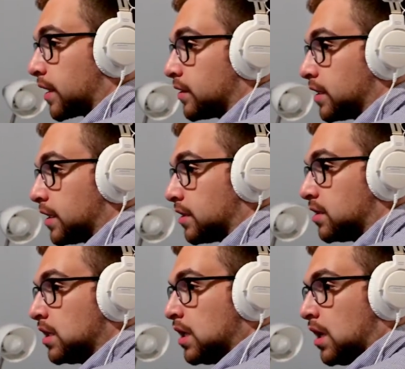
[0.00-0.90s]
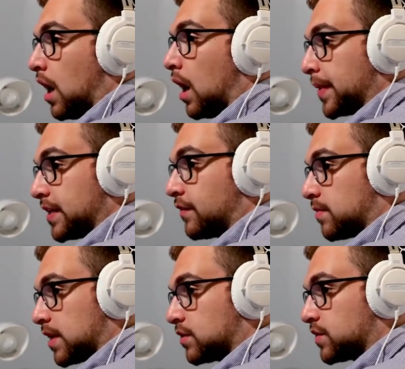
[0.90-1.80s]
situation has been somewhat of a
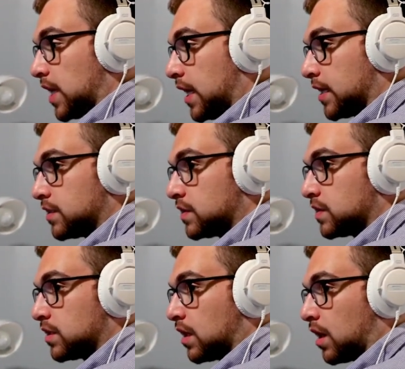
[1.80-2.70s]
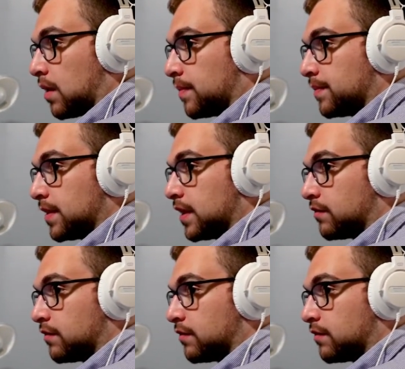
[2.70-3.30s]
tough transition, but I think you know